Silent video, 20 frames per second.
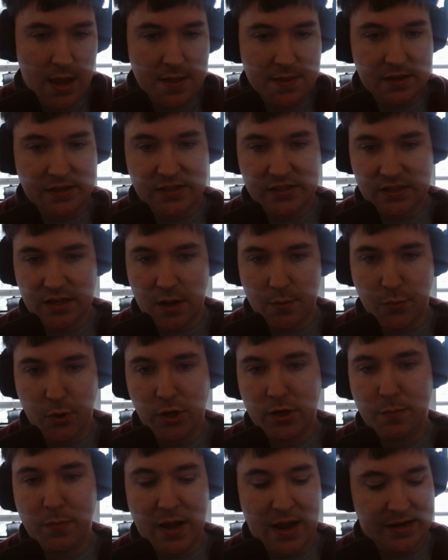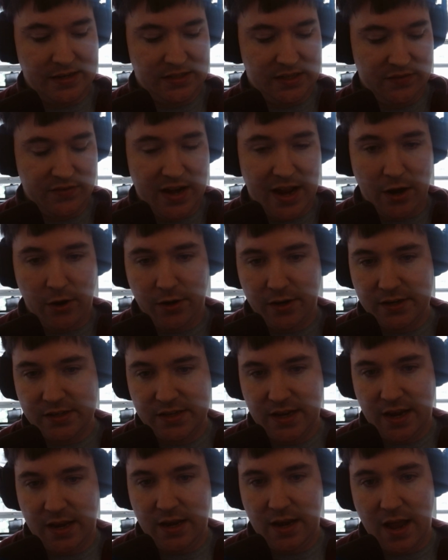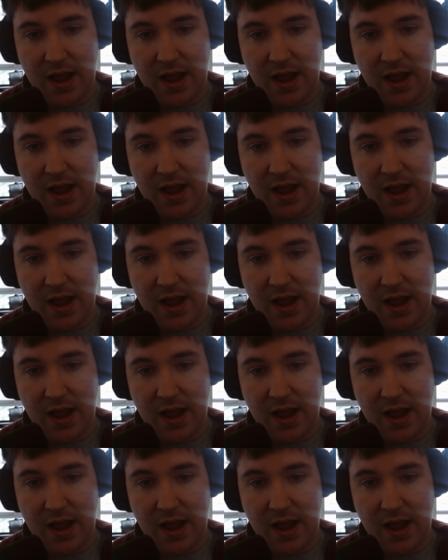This is a book by Steven Erickson.